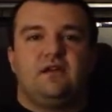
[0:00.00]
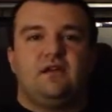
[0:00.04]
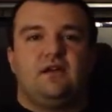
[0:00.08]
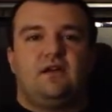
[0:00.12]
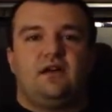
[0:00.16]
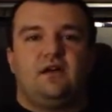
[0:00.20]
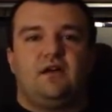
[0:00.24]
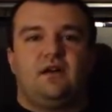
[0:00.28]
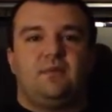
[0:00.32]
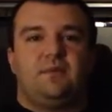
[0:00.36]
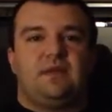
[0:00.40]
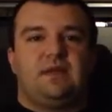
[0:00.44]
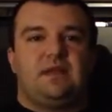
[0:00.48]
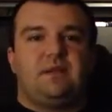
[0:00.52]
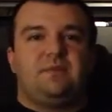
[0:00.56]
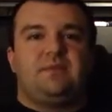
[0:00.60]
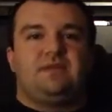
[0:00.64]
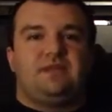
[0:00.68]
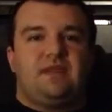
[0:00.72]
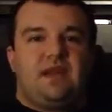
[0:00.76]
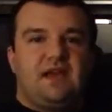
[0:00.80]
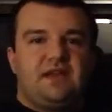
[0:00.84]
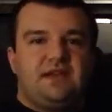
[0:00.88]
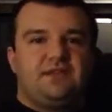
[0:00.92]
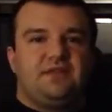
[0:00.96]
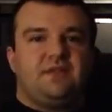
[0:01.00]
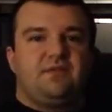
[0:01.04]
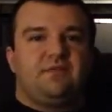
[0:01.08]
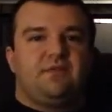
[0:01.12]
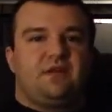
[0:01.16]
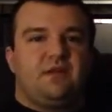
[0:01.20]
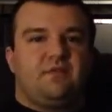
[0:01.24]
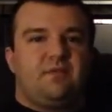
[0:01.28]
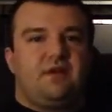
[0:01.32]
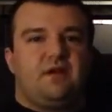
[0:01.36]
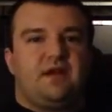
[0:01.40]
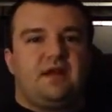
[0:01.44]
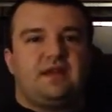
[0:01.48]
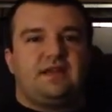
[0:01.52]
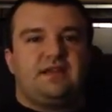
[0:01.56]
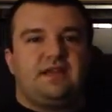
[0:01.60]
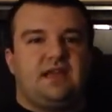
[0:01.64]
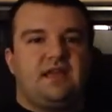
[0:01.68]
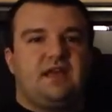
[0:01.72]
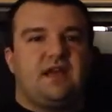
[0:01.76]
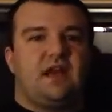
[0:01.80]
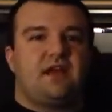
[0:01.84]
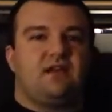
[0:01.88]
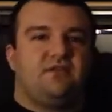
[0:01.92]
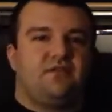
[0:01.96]
And let me tell you something about
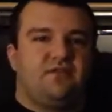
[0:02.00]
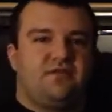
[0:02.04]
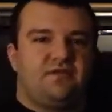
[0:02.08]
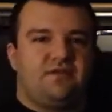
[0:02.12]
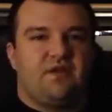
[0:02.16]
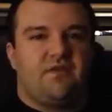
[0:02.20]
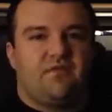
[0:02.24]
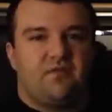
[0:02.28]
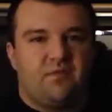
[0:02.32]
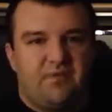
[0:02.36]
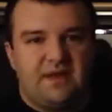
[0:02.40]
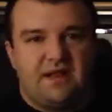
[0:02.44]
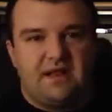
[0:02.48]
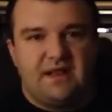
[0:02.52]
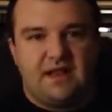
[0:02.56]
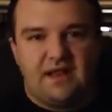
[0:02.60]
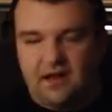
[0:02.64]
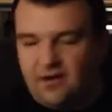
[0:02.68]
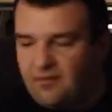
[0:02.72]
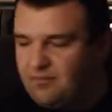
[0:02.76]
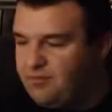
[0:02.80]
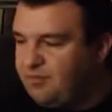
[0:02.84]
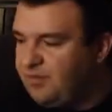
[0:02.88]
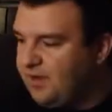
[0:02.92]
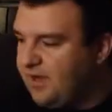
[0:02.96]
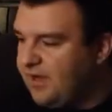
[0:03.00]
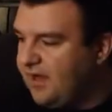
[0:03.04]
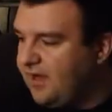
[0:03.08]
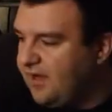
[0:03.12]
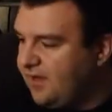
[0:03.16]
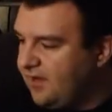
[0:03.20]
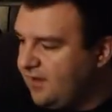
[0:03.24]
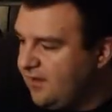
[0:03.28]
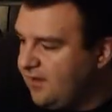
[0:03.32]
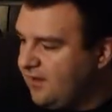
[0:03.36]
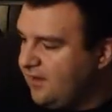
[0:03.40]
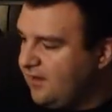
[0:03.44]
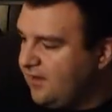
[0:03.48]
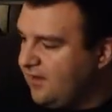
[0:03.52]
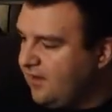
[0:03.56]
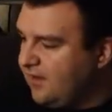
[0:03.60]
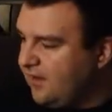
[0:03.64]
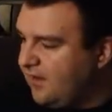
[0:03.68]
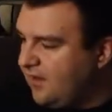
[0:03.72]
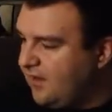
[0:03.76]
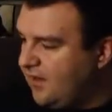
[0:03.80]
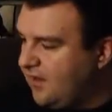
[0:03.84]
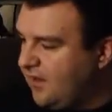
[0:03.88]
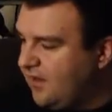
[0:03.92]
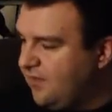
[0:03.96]
IKEA. I don't know if you've ever been there, but
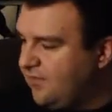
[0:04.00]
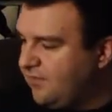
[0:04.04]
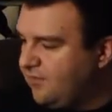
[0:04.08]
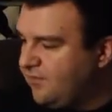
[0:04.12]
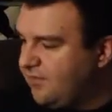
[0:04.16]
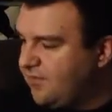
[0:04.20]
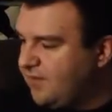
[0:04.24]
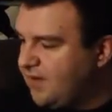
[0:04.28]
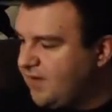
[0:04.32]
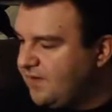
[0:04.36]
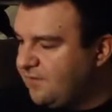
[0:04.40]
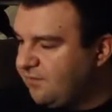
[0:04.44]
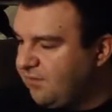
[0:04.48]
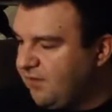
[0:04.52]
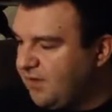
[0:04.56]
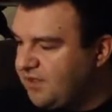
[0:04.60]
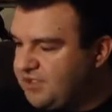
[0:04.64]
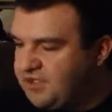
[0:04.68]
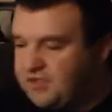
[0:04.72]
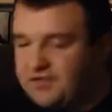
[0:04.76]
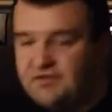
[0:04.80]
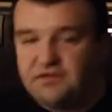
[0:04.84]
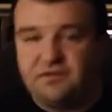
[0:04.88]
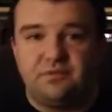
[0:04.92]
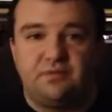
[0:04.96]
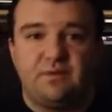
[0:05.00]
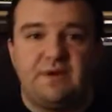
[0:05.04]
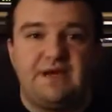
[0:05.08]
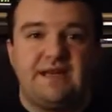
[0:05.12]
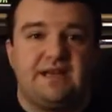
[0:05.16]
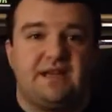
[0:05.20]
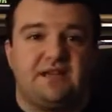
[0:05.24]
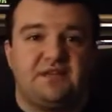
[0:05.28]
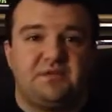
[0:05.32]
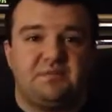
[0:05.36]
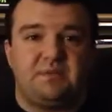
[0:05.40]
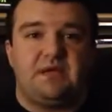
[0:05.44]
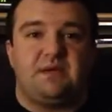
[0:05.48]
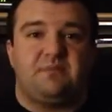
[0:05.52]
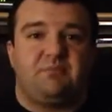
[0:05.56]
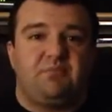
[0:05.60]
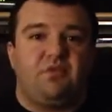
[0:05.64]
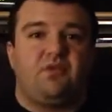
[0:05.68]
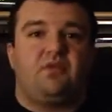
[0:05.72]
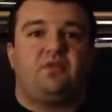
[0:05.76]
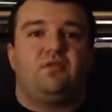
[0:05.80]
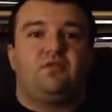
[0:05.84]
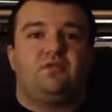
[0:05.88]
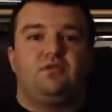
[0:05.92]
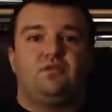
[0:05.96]
it's a bunch of Swedish
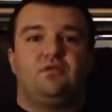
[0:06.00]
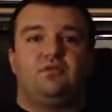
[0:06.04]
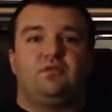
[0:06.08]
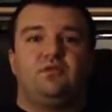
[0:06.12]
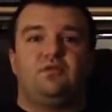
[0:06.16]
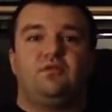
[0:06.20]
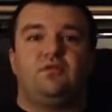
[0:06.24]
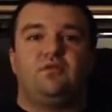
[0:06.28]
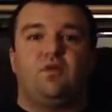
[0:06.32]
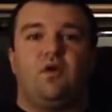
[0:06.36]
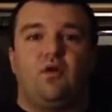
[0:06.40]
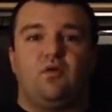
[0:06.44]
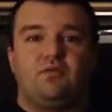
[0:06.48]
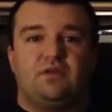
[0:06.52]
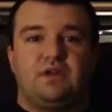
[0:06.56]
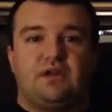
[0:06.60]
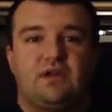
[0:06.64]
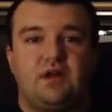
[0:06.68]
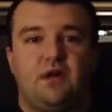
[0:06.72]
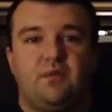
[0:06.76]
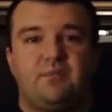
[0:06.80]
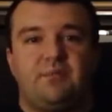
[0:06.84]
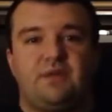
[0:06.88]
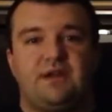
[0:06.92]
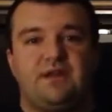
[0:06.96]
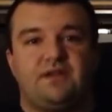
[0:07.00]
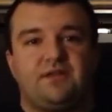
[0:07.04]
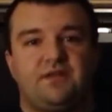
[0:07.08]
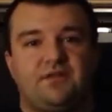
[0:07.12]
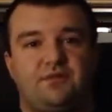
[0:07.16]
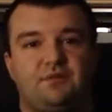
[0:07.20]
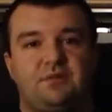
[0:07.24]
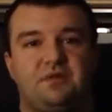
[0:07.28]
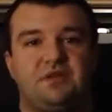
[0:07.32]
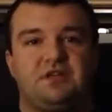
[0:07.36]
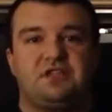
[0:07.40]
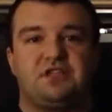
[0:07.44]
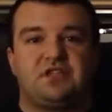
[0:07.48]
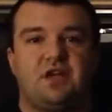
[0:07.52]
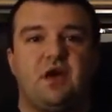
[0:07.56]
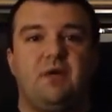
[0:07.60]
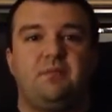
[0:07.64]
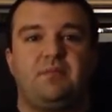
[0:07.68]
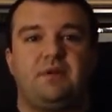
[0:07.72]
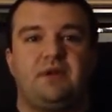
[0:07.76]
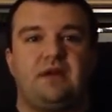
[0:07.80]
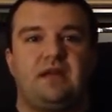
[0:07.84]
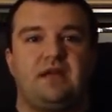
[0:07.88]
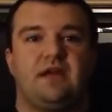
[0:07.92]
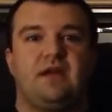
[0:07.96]
people who own the company. It's a Swedish
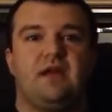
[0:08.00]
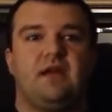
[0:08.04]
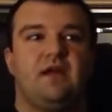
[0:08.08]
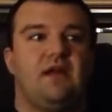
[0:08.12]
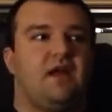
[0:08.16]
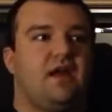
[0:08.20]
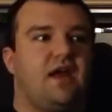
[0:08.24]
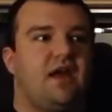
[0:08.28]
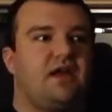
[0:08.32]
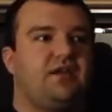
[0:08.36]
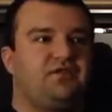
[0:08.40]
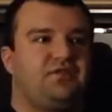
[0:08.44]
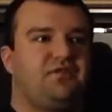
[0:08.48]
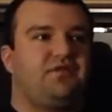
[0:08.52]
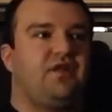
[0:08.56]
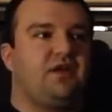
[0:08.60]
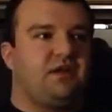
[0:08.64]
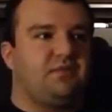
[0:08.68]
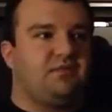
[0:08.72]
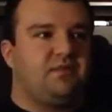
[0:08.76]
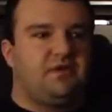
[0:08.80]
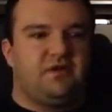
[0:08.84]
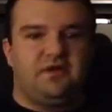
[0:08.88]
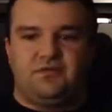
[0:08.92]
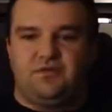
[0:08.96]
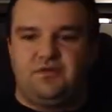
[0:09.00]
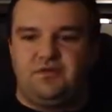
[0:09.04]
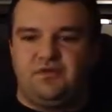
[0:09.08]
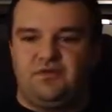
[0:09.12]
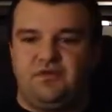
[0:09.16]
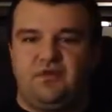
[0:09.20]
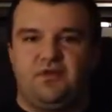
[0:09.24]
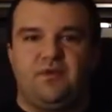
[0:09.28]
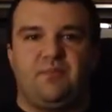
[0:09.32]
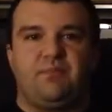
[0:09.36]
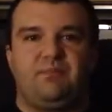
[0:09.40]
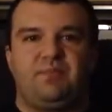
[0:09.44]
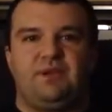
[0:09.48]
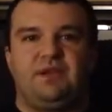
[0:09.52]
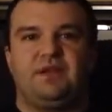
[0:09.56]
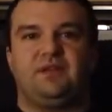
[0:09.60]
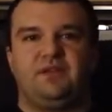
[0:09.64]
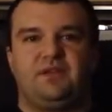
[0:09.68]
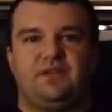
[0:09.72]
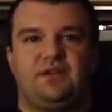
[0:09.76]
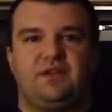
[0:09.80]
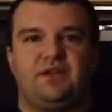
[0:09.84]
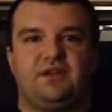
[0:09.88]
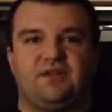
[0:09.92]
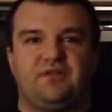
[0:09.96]
company. And it's funny because when you go to
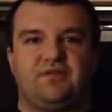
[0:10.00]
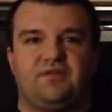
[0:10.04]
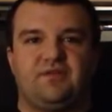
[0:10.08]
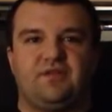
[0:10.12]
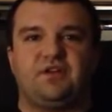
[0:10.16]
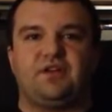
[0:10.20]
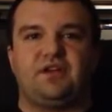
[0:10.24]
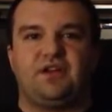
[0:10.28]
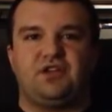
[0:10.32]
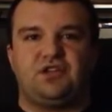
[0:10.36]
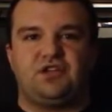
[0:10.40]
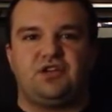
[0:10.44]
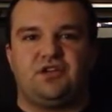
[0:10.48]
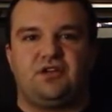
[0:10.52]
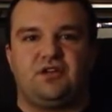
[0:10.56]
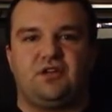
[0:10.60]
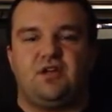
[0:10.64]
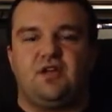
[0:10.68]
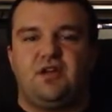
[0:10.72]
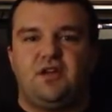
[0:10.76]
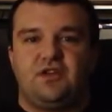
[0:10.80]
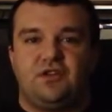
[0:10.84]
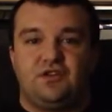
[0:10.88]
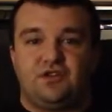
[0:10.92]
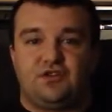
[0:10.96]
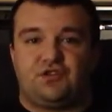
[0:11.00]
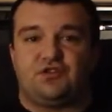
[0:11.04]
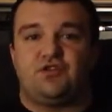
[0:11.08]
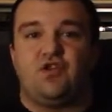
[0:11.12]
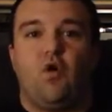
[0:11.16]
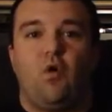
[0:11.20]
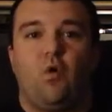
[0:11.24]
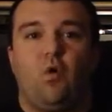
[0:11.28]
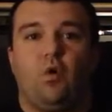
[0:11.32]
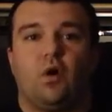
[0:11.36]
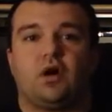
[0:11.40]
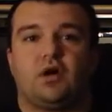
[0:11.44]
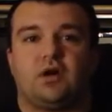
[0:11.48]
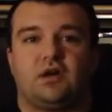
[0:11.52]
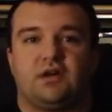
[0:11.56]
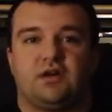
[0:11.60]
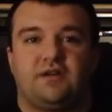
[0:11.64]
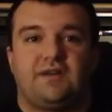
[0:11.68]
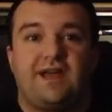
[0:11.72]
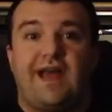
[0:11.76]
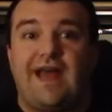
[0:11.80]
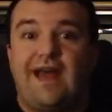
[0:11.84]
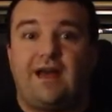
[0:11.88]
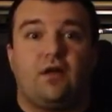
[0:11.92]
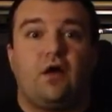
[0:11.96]
build their furniture, there's no
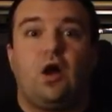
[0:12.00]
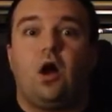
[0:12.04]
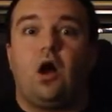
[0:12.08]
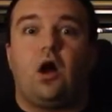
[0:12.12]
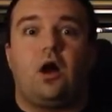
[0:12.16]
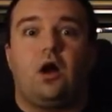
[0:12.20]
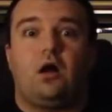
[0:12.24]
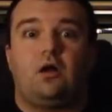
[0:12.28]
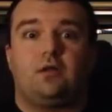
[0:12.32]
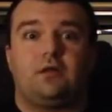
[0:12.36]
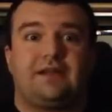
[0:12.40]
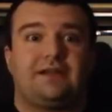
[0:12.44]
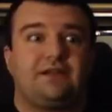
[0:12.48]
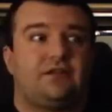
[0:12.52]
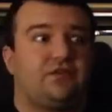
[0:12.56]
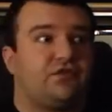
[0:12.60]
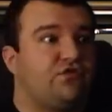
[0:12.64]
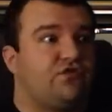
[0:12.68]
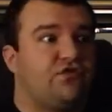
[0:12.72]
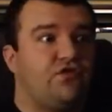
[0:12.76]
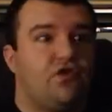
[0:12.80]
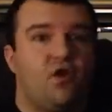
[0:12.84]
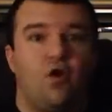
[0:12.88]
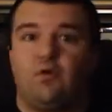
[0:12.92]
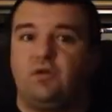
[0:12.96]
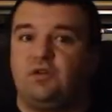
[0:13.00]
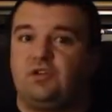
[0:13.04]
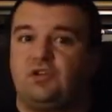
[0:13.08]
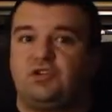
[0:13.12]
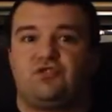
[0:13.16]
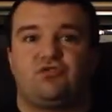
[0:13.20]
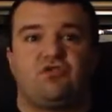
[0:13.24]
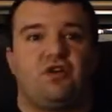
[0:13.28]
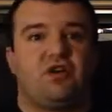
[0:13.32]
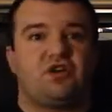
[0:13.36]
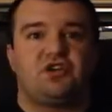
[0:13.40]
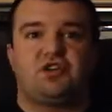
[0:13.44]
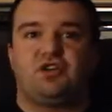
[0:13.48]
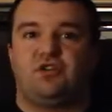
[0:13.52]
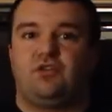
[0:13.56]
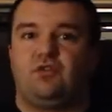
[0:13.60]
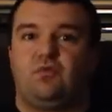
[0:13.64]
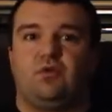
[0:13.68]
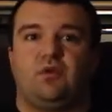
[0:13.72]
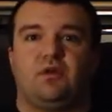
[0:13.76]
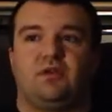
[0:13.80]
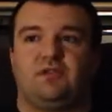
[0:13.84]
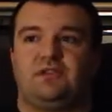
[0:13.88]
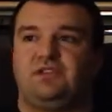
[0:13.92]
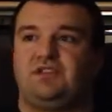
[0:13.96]
words at all. Like, there's no instructional
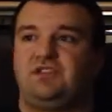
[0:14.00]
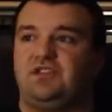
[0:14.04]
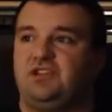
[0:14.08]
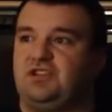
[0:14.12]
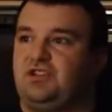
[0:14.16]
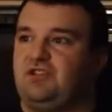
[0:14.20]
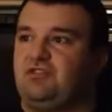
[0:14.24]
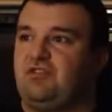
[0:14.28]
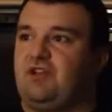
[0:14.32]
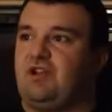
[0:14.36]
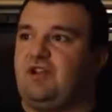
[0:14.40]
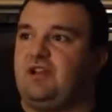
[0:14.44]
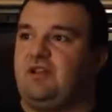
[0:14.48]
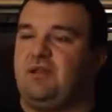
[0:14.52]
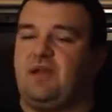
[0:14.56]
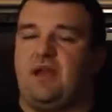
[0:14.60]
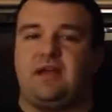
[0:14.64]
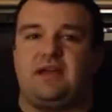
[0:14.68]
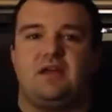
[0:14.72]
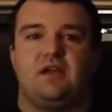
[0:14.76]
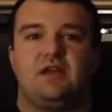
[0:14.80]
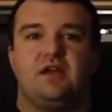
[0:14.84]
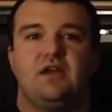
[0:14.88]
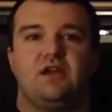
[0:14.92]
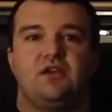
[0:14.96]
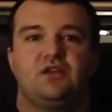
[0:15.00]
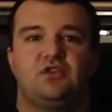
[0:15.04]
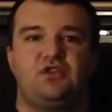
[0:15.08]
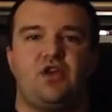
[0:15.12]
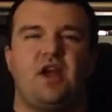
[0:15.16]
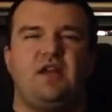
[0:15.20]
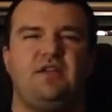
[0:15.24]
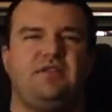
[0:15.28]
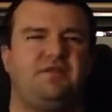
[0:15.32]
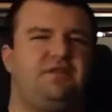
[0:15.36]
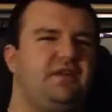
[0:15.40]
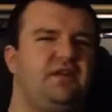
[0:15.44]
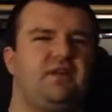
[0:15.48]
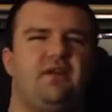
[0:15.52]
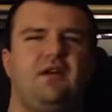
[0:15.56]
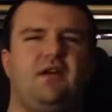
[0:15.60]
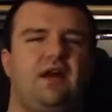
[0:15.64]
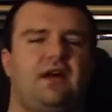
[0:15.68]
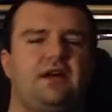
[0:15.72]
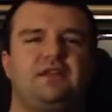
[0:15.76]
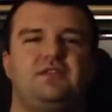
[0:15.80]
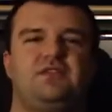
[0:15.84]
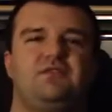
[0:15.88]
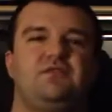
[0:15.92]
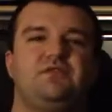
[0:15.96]
words. It's just try to figure out
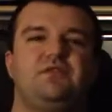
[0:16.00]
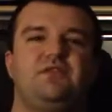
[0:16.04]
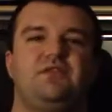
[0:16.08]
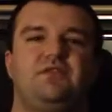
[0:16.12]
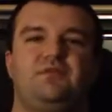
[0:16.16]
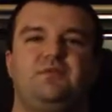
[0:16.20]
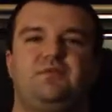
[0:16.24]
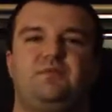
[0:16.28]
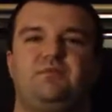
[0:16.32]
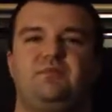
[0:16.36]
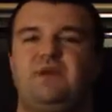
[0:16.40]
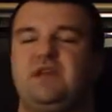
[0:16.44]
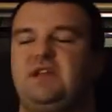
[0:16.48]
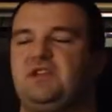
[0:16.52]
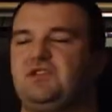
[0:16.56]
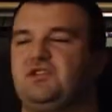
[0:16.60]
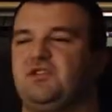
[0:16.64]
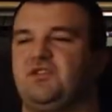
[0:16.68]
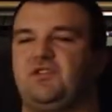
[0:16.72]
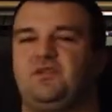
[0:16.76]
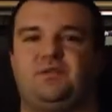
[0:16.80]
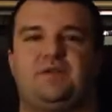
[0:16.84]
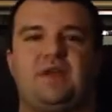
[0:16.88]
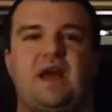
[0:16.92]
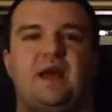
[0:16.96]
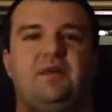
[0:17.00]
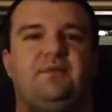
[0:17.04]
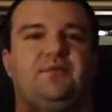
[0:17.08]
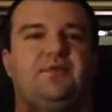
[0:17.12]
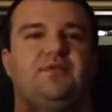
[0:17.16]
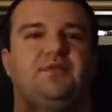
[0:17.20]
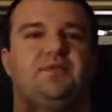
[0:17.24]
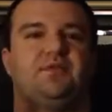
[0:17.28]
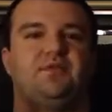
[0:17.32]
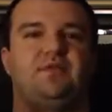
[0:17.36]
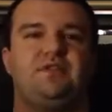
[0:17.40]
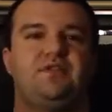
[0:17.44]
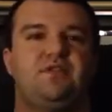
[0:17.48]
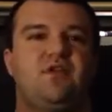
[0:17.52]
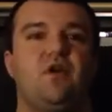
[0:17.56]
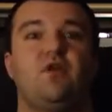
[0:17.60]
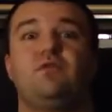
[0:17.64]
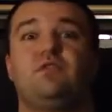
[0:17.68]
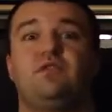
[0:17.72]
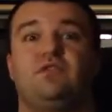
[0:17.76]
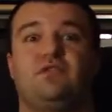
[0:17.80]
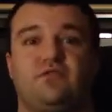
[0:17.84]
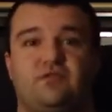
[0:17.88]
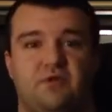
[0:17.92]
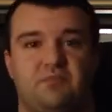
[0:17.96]
how to do this with pictures with absolutely no
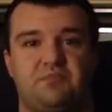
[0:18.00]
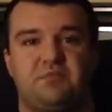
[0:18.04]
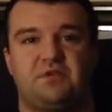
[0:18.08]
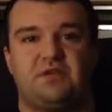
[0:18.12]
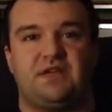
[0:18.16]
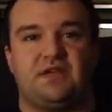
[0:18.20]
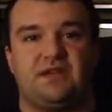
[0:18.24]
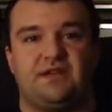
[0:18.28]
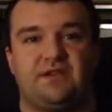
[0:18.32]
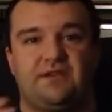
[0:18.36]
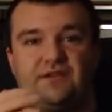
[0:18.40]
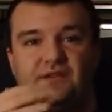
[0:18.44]
description.